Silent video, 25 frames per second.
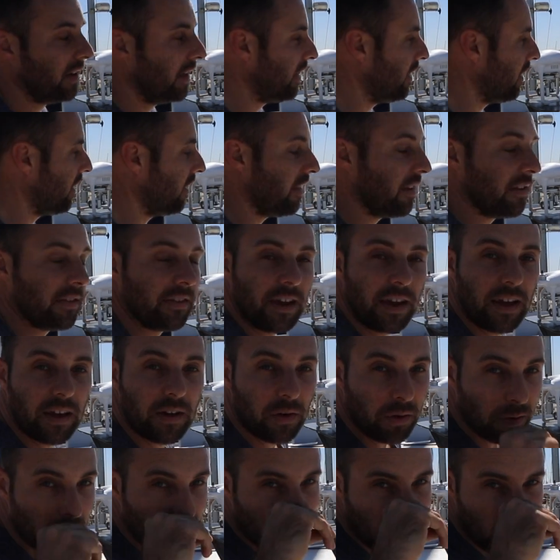either the
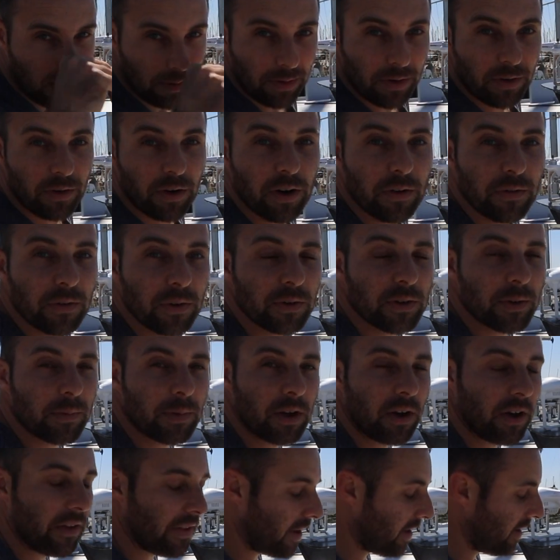deck or the cabin roof or
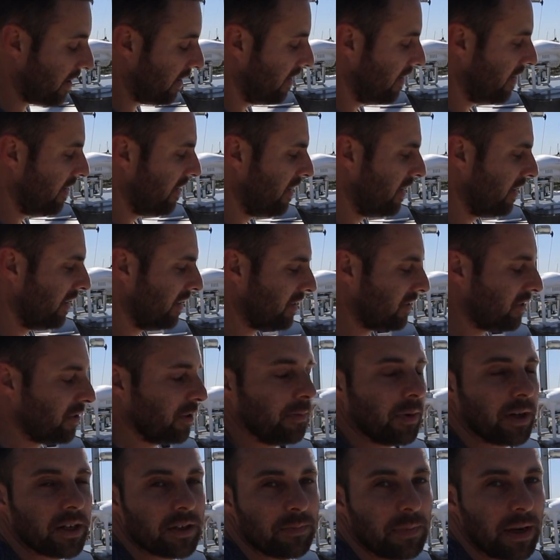something like that. There's
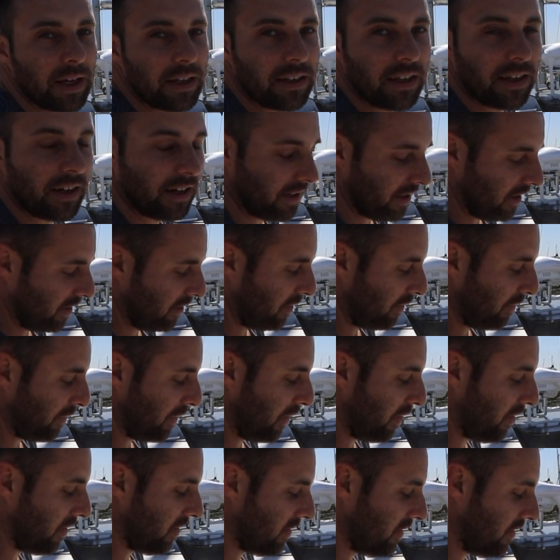too much magnetic
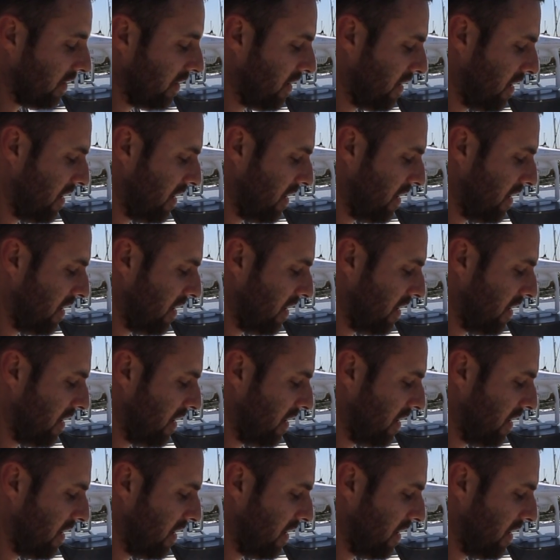interference.